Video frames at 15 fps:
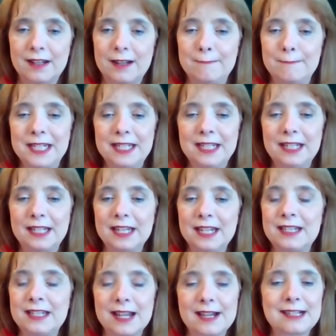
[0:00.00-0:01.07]
meaning
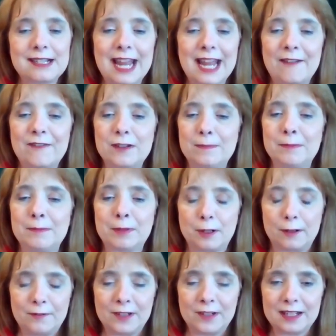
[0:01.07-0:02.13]
it doesn't have to be
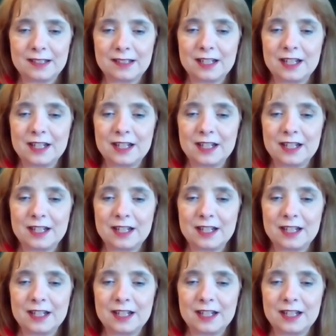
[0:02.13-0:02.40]
perfect,